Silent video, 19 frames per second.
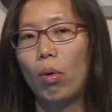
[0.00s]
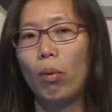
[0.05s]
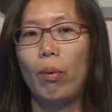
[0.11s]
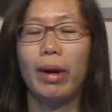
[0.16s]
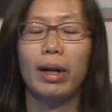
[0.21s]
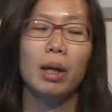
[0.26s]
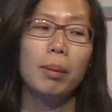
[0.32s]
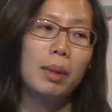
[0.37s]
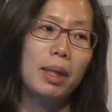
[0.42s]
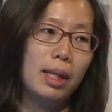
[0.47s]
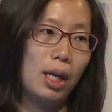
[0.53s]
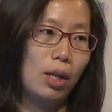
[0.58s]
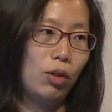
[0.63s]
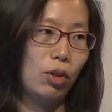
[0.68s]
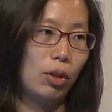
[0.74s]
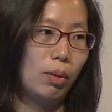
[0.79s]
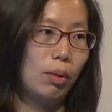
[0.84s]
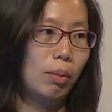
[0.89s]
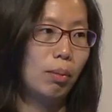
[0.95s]

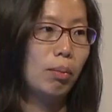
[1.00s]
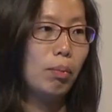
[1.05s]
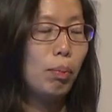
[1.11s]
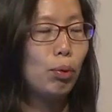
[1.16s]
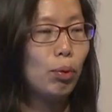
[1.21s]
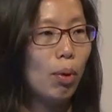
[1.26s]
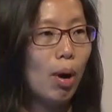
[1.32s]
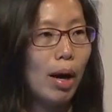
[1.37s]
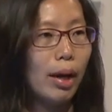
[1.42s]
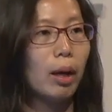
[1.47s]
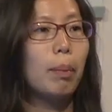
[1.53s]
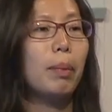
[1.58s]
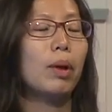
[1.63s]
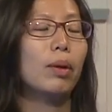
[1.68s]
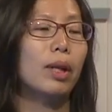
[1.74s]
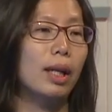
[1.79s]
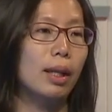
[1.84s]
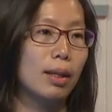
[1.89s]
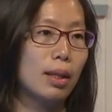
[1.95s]
recommendation product
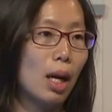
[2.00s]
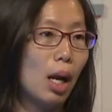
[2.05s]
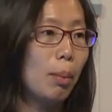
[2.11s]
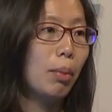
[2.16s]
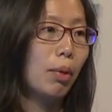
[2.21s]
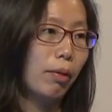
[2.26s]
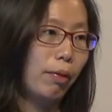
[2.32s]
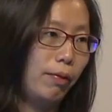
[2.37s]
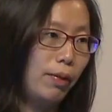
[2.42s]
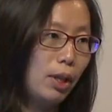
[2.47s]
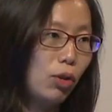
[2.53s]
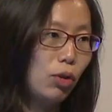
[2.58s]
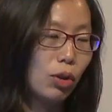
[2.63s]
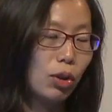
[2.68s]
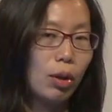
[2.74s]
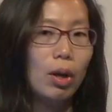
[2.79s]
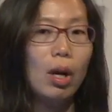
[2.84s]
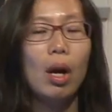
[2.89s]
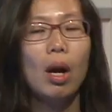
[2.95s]
building type of
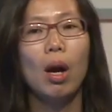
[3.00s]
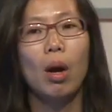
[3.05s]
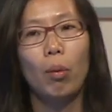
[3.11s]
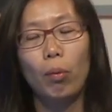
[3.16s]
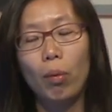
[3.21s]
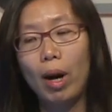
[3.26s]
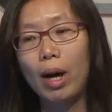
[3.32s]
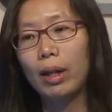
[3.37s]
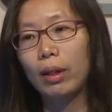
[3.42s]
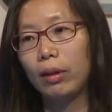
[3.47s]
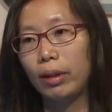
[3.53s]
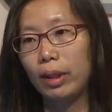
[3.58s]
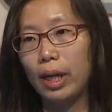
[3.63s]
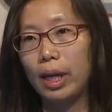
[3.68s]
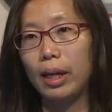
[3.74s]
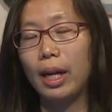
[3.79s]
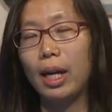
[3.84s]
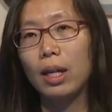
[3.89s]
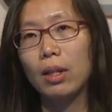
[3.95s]
feature rather
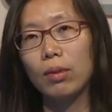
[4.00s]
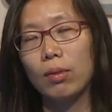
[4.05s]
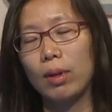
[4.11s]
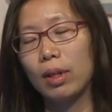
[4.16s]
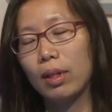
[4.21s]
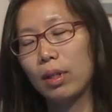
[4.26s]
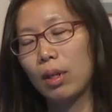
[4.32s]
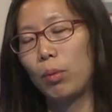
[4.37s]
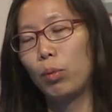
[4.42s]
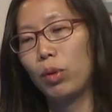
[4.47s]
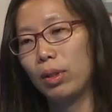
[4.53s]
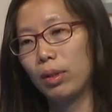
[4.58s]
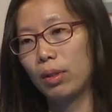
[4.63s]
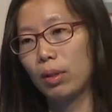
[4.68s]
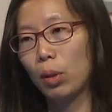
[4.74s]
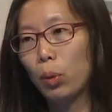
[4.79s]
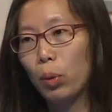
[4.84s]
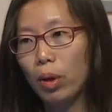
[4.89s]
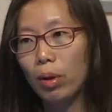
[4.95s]
than answering
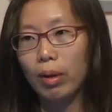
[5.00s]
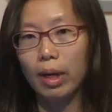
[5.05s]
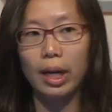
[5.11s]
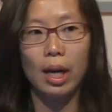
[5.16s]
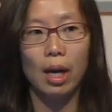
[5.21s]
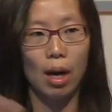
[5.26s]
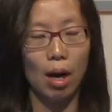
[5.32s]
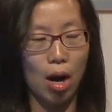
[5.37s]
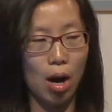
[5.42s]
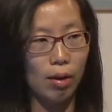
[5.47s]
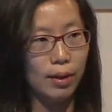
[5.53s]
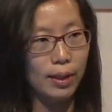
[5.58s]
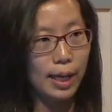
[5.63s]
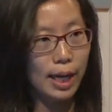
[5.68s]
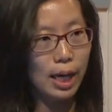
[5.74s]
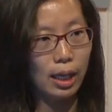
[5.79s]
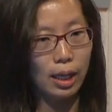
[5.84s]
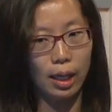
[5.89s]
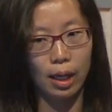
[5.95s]
someone's query on
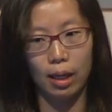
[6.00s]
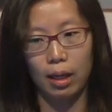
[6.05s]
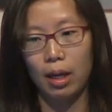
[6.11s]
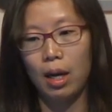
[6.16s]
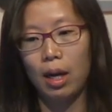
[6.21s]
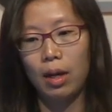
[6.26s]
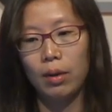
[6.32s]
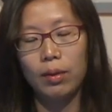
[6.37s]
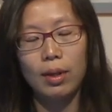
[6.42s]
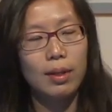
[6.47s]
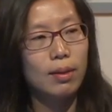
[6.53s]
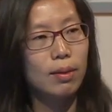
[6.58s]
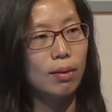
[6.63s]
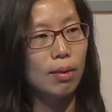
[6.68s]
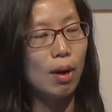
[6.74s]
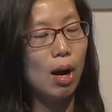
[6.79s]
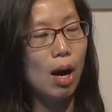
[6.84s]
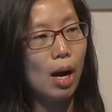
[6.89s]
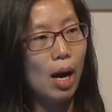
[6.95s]
data. So that's
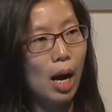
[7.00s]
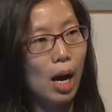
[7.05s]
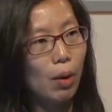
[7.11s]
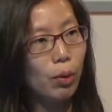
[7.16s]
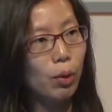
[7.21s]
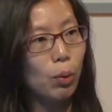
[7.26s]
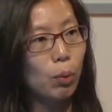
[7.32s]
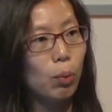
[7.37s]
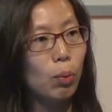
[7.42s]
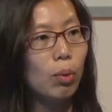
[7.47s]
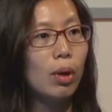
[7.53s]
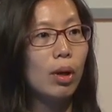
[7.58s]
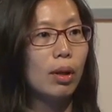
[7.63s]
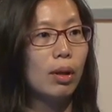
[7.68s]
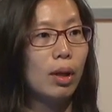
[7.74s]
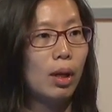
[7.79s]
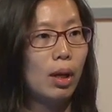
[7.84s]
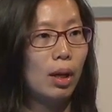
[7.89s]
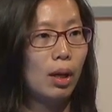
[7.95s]
not how you
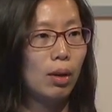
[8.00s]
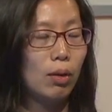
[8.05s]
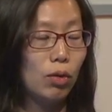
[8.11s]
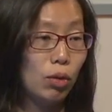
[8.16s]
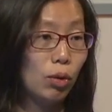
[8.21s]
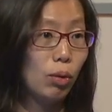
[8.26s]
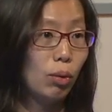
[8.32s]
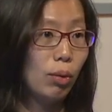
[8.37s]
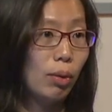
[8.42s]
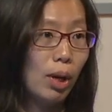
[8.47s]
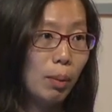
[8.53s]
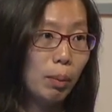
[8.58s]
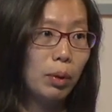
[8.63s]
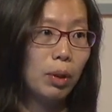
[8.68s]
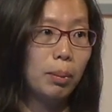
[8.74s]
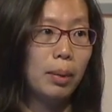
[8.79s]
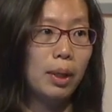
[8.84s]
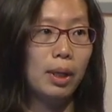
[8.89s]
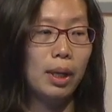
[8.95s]
want to
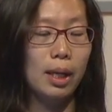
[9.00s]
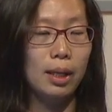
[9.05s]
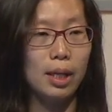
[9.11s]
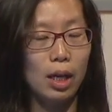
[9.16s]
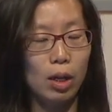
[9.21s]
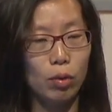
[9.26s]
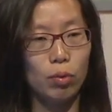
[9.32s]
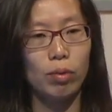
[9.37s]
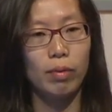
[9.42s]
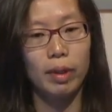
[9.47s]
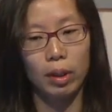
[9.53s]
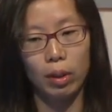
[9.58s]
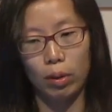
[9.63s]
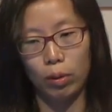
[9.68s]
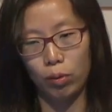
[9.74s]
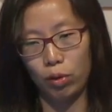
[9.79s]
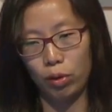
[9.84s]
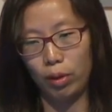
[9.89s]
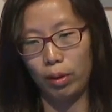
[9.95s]
implement a data-driven
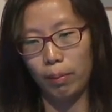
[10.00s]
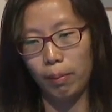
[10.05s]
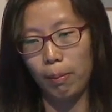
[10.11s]
culture.